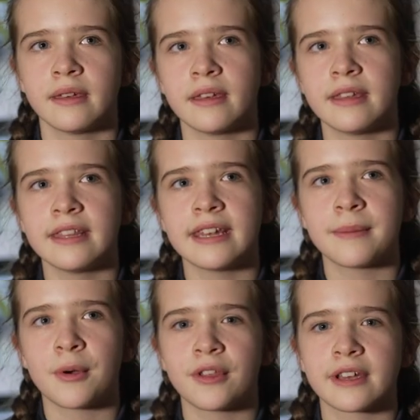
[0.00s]
In the
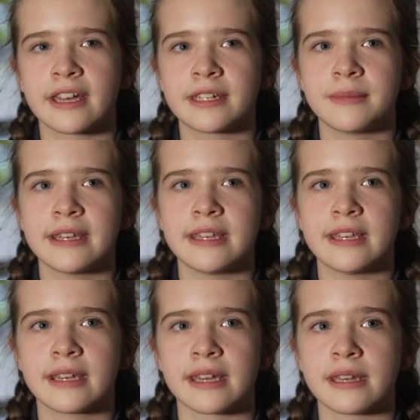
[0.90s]
Netball Academy,
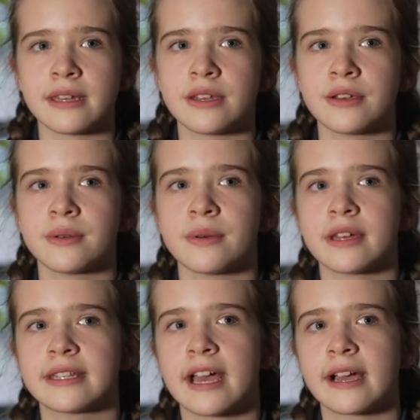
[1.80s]
you can do
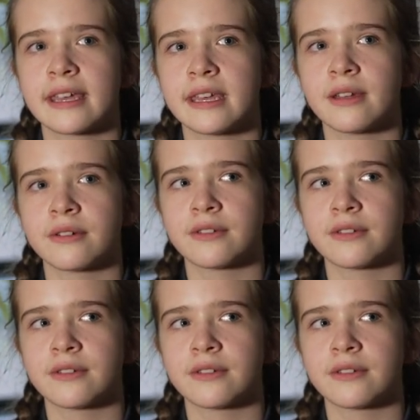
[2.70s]
attacking or